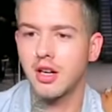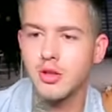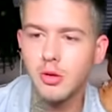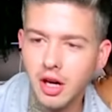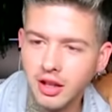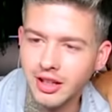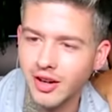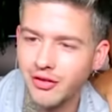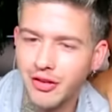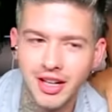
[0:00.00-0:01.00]
Are you calling
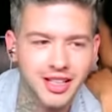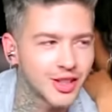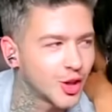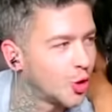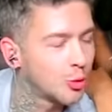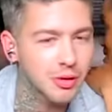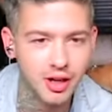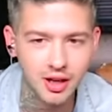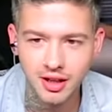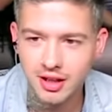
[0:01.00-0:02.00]
a Uber?